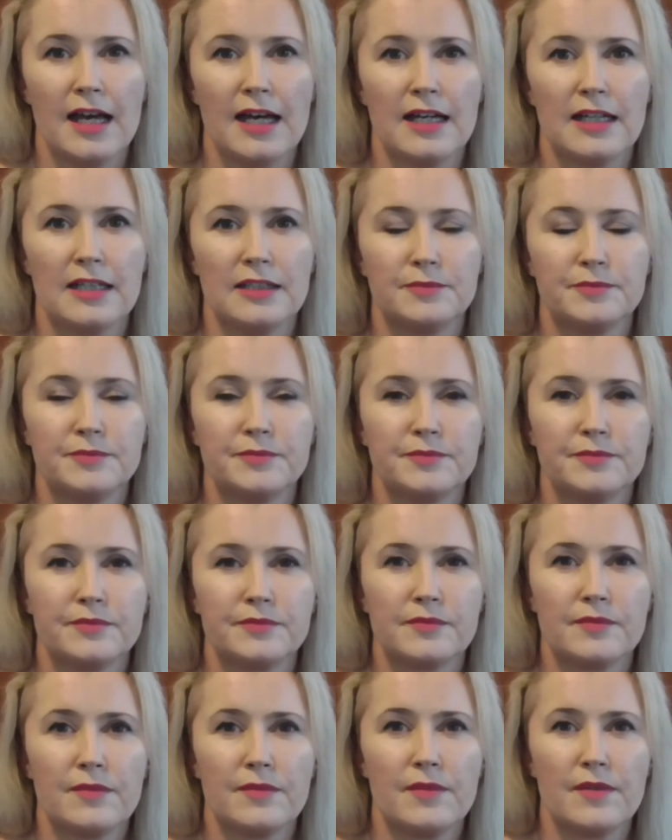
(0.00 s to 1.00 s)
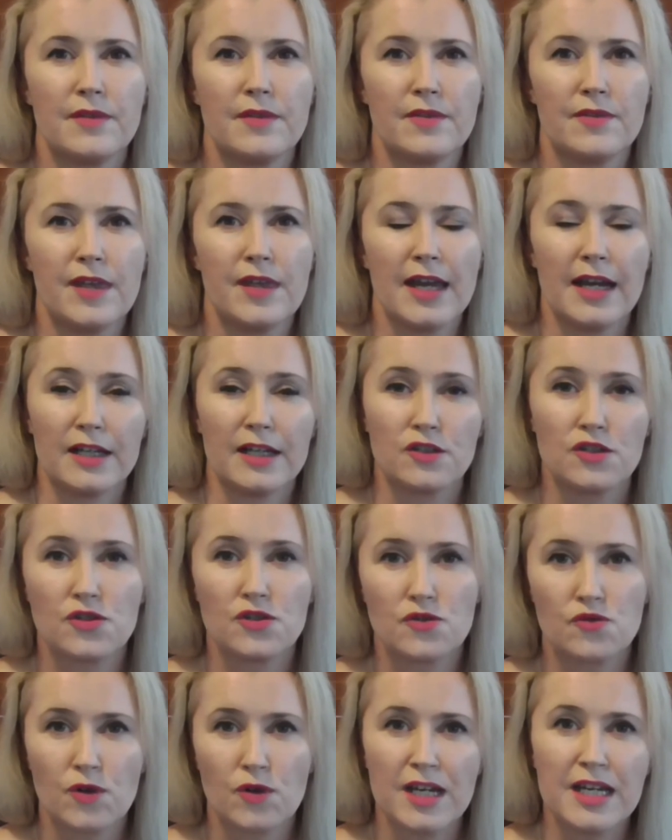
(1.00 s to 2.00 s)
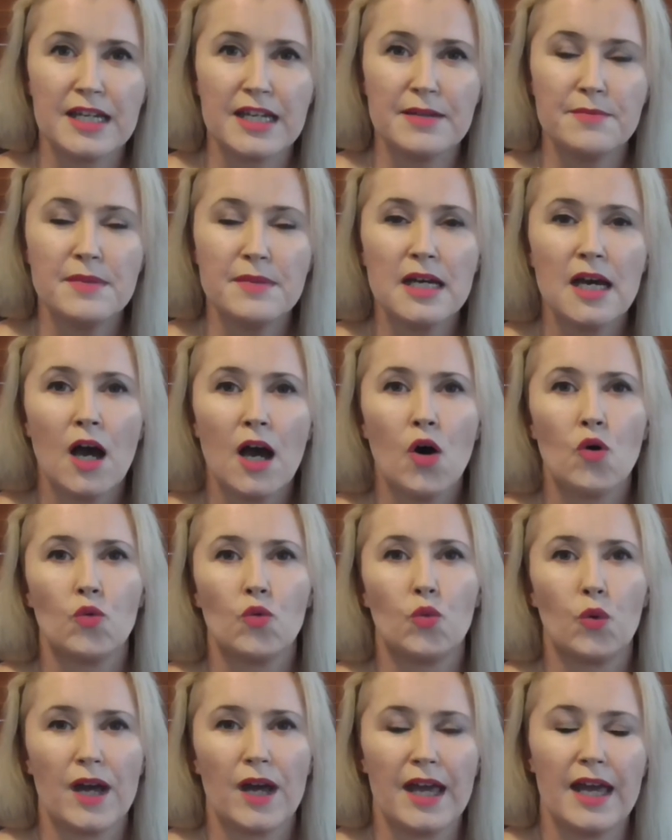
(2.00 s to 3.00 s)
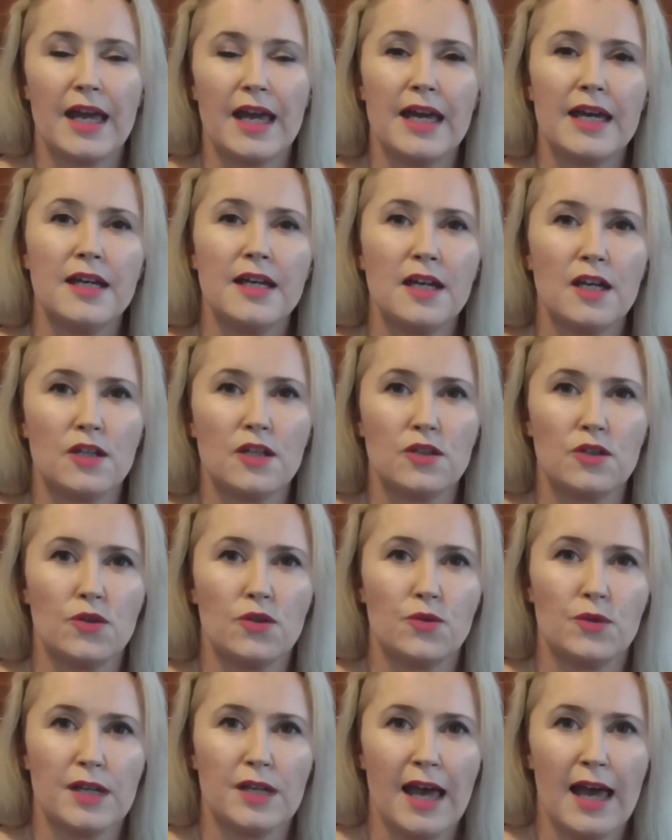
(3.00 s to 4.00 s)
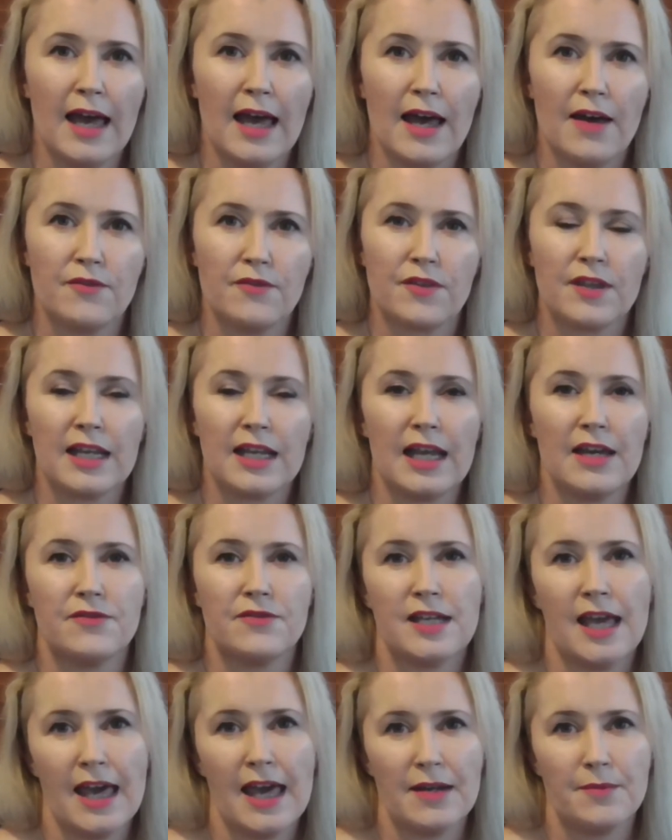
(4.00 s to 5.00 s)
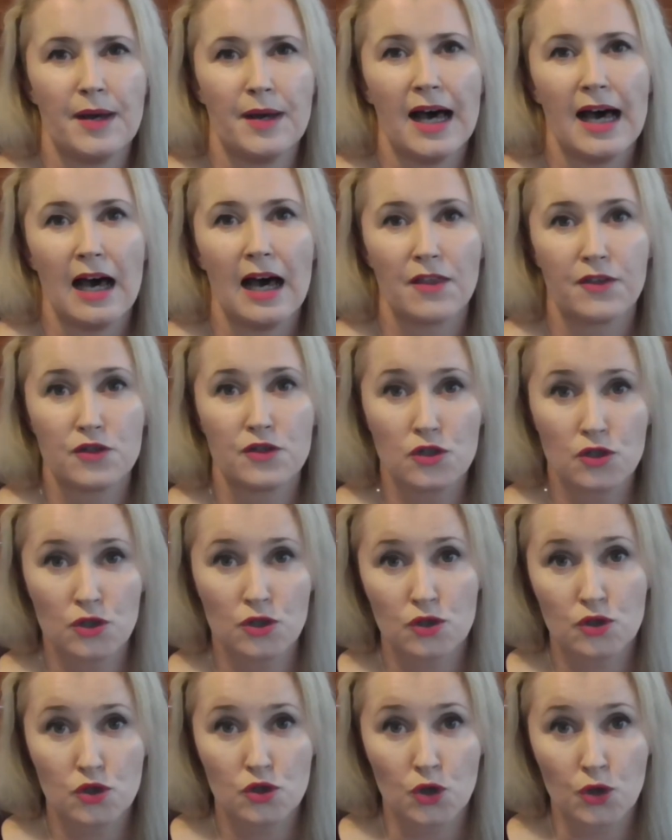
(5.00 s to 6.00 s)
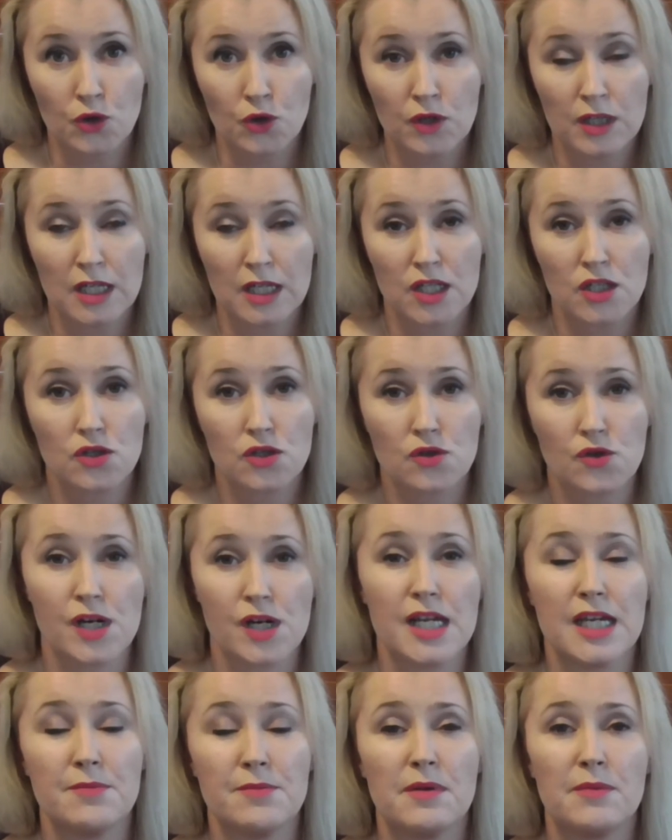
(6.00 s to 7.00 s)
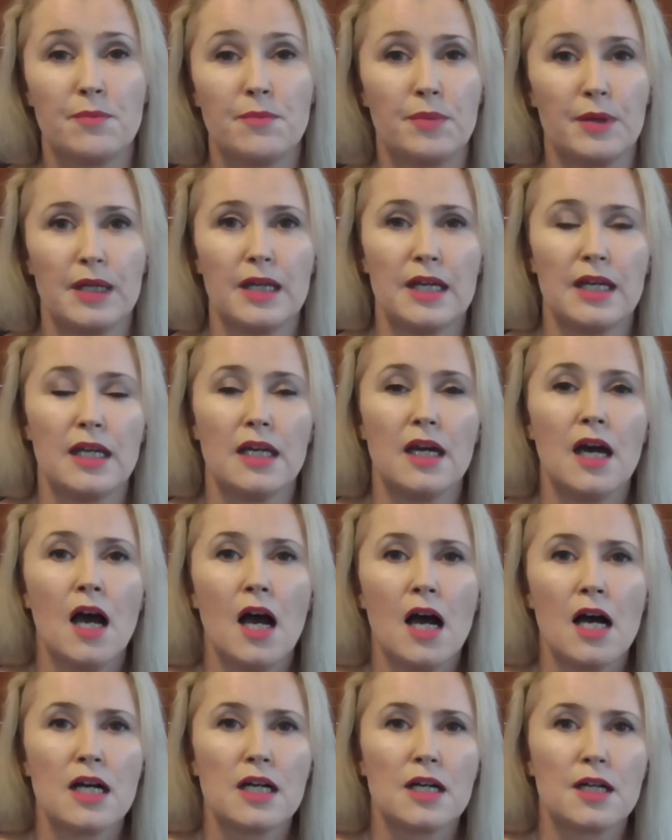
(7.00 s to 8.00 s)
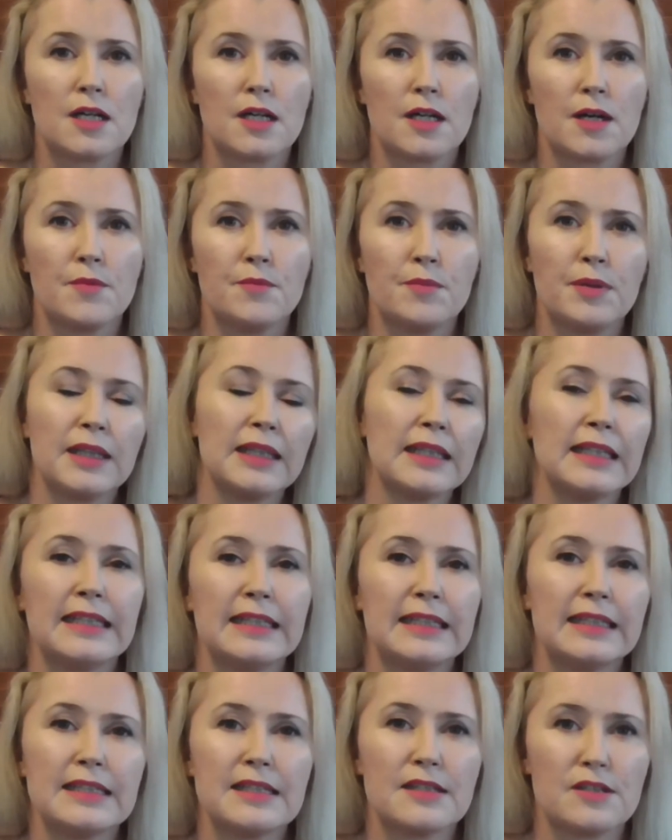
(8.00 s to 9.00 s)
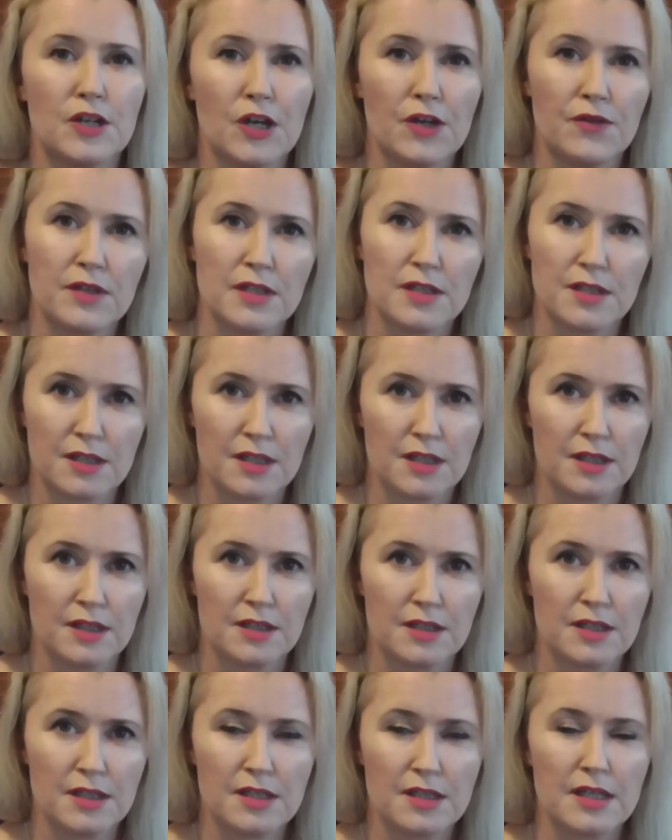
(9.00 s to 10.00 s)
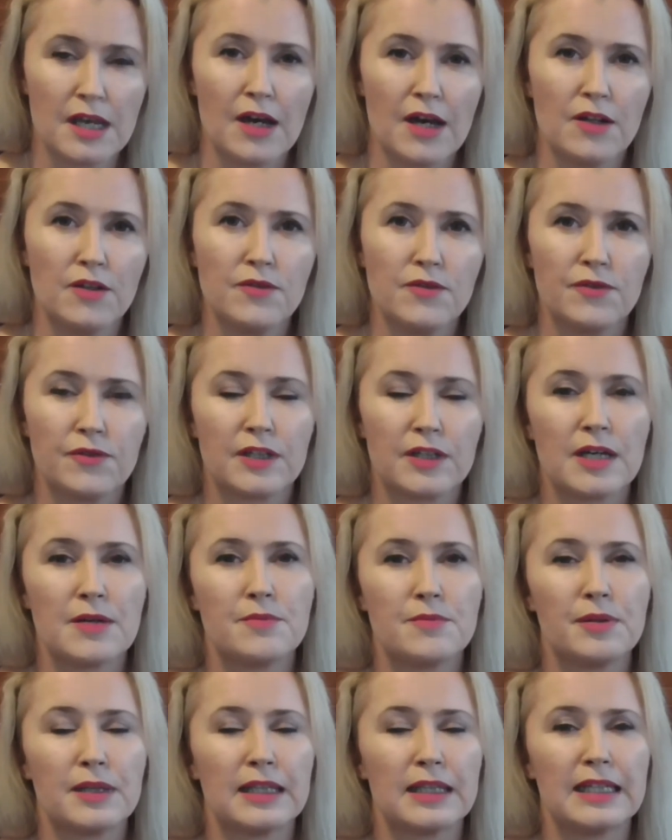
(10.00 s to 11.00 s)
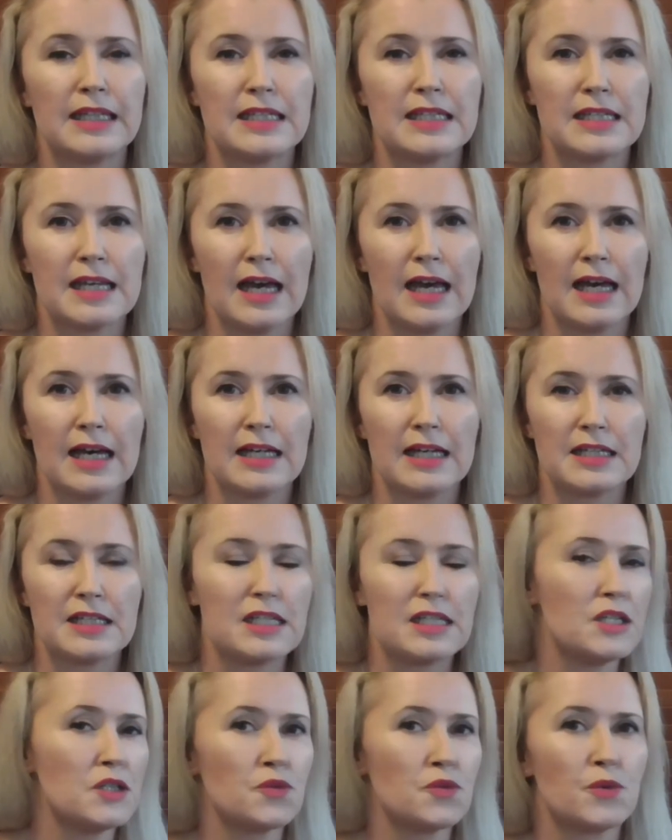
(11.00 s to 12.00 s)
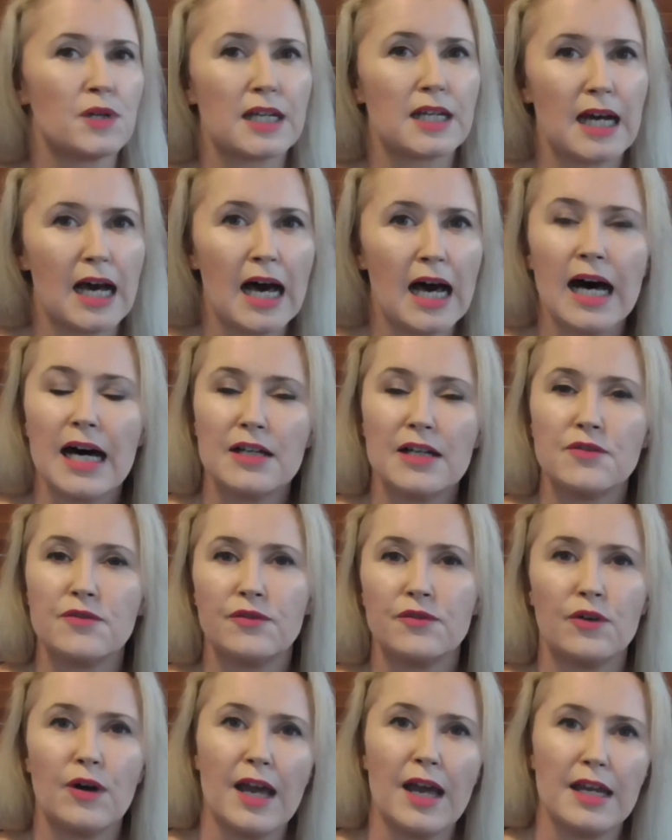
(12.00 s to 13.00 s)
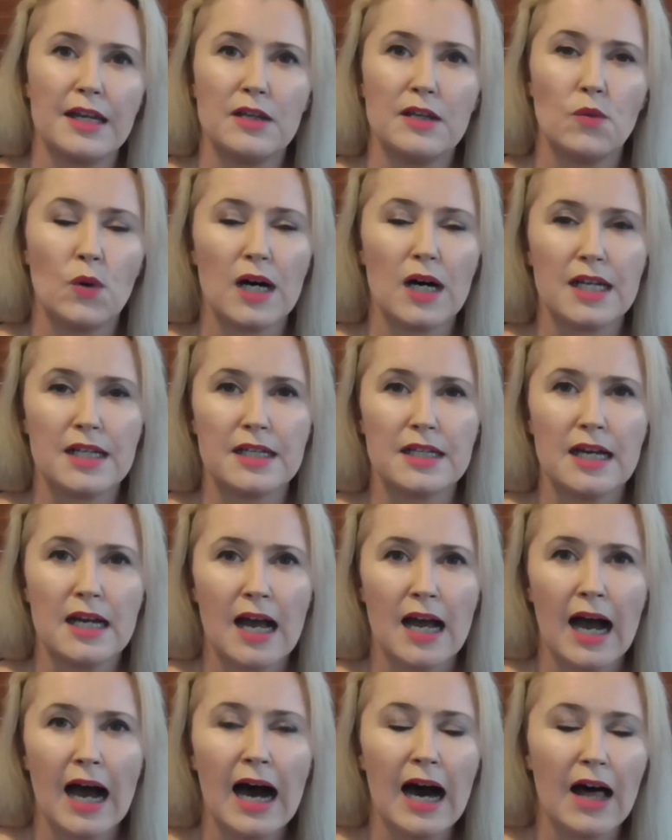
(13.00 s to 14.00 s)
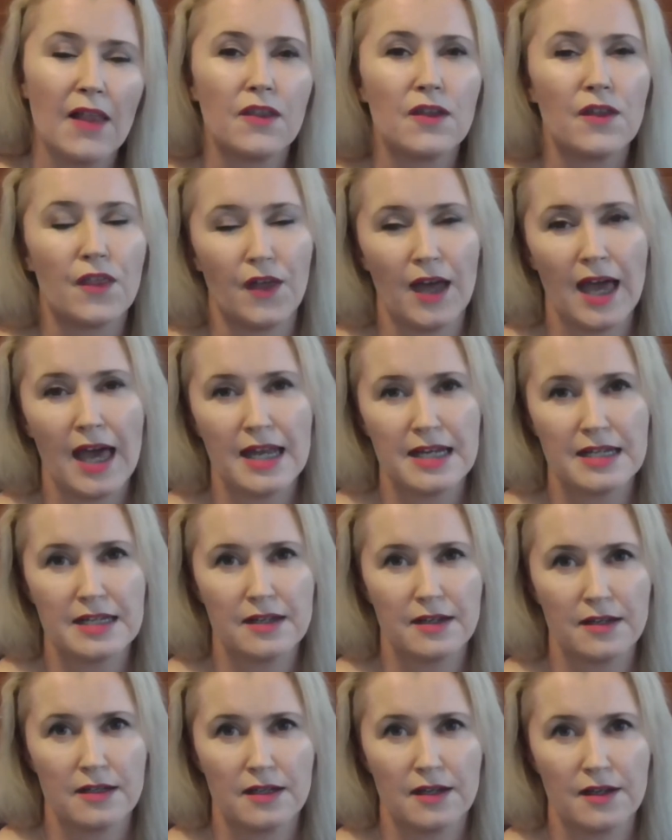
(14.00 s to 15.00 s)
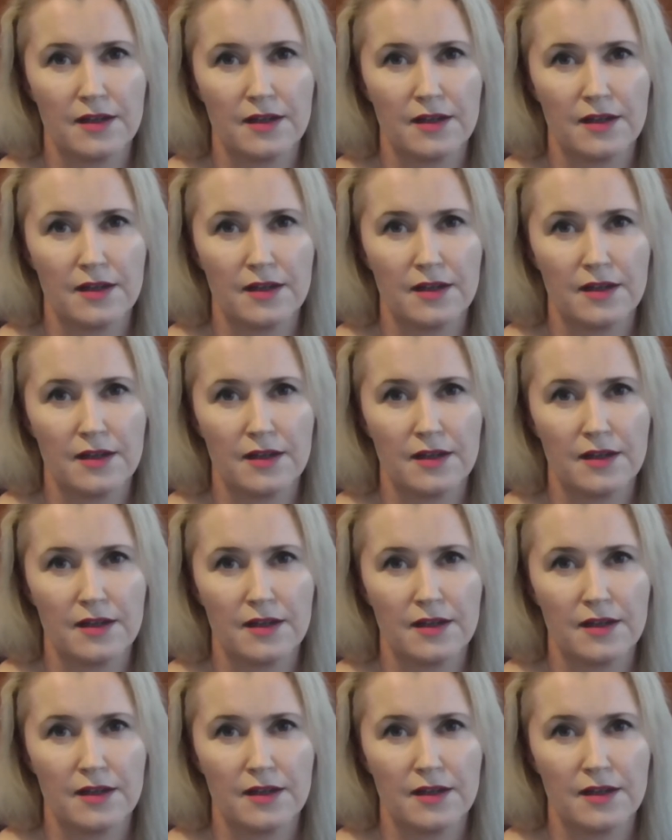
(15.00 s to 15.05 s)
Um, that extreme where you would have the left hand path to the extreme being complete service to self, complete uh, disregard for anyone other than